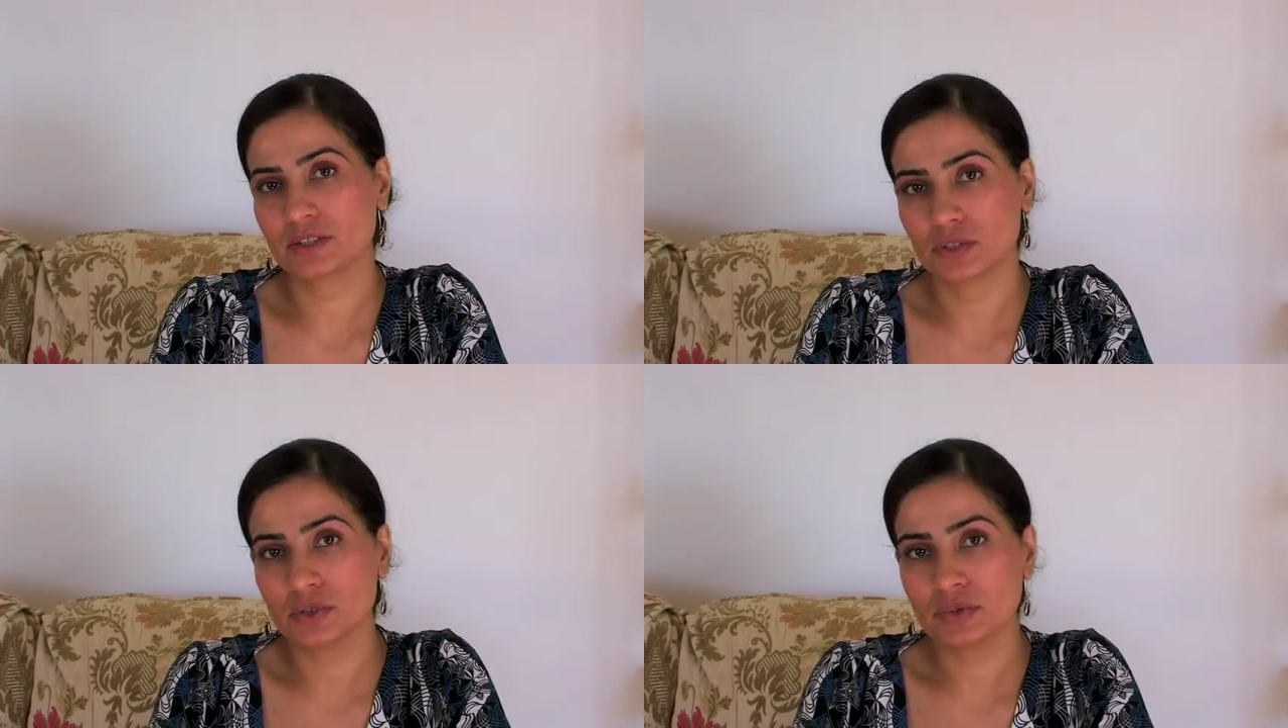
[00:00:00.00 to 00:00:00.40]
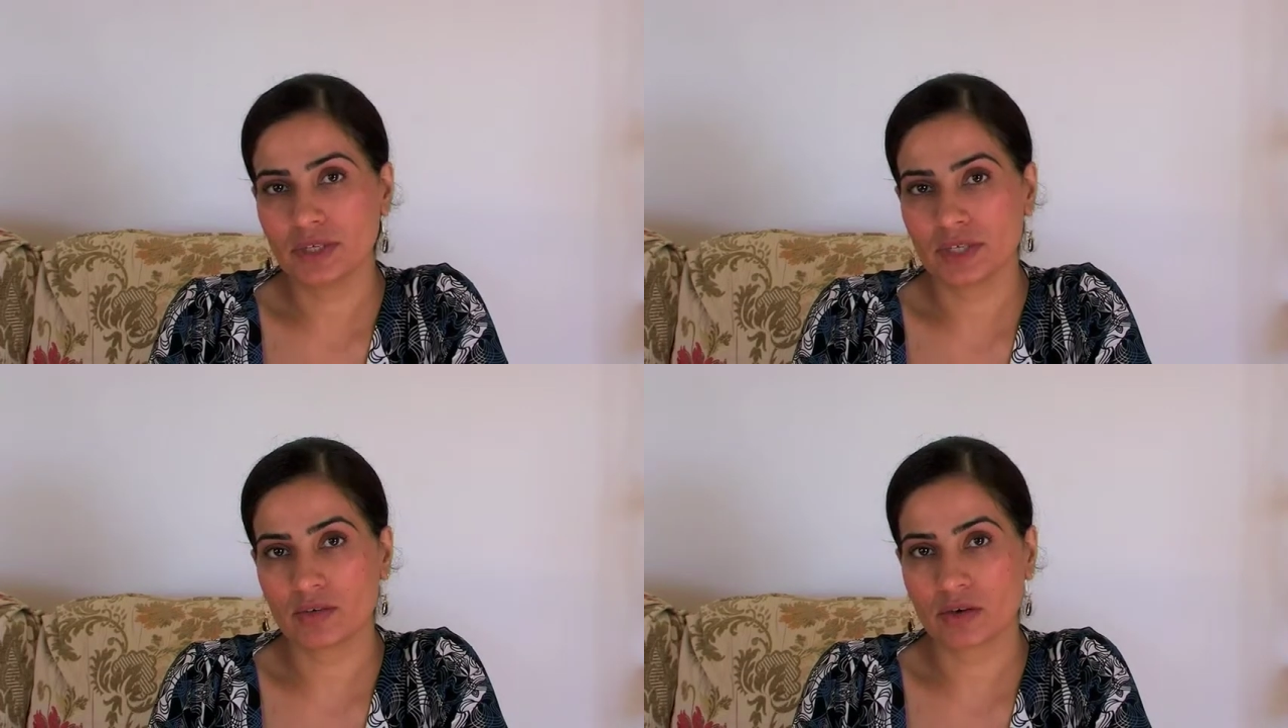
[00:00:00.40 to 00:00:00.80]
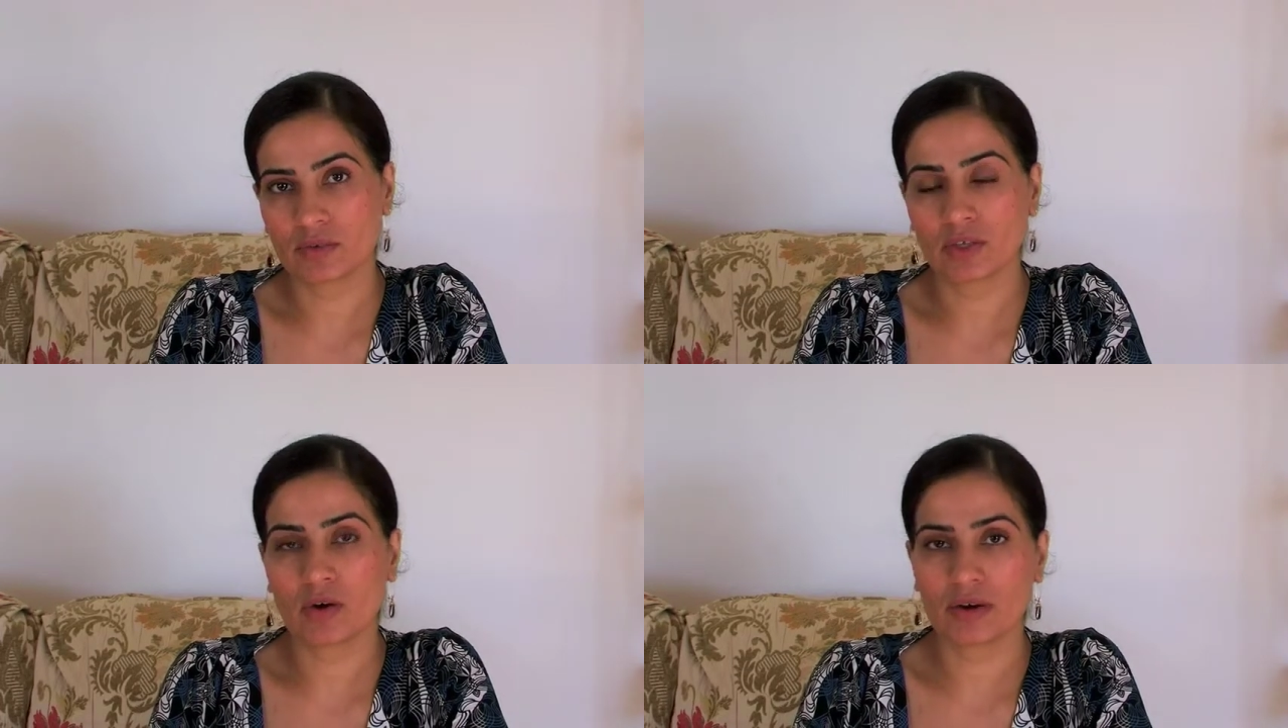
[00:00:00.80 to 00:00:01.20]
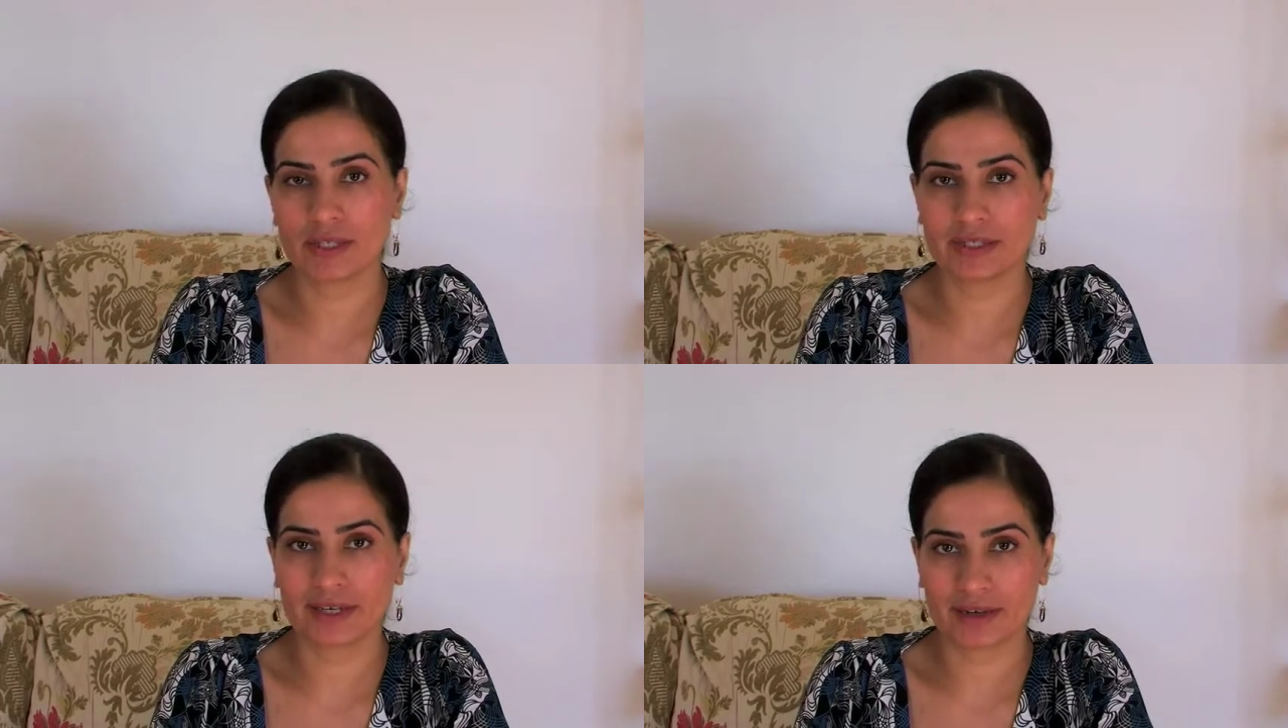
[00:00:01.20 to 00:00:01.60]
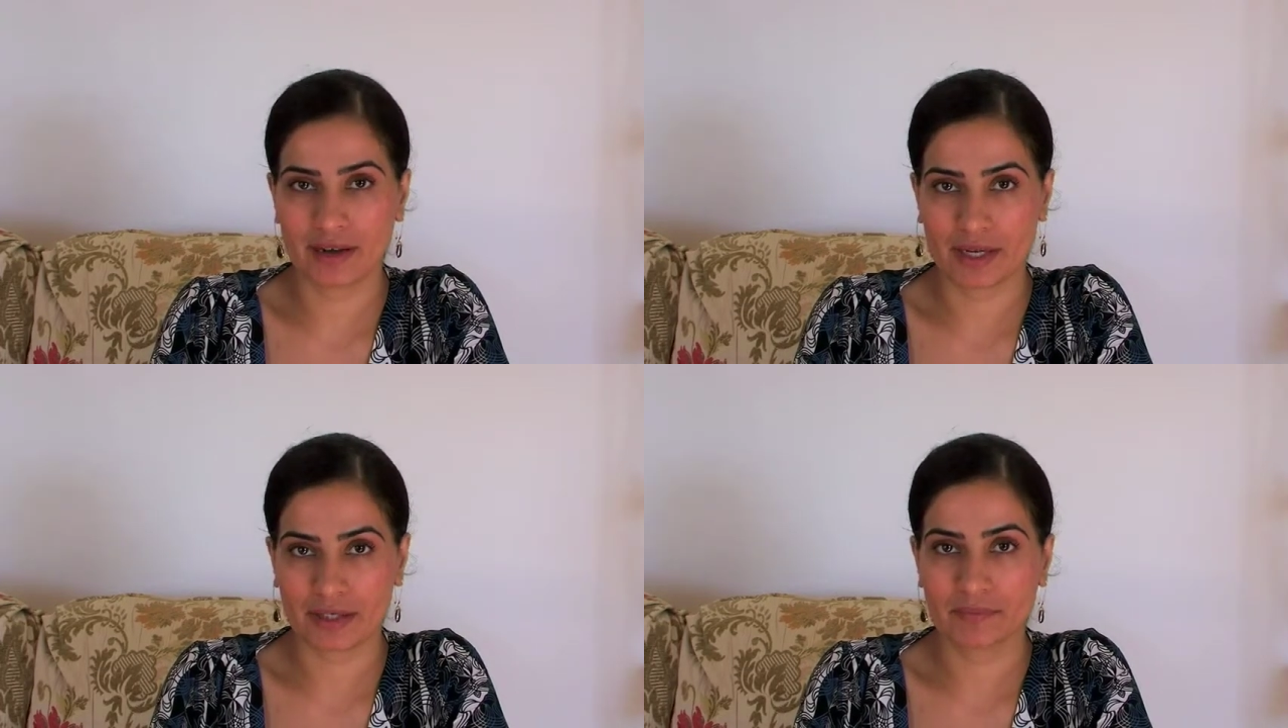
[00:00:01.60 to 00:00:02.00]
the due date, or we call it
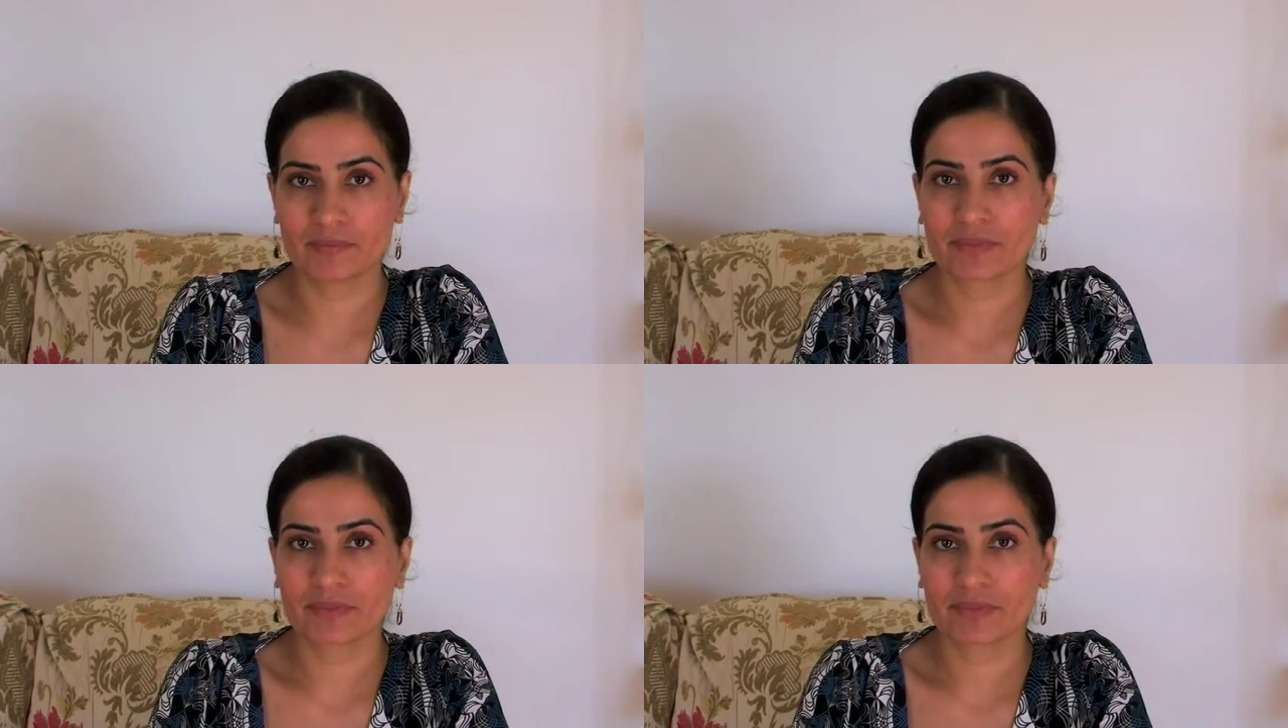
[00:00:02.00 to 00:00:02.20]
deadline?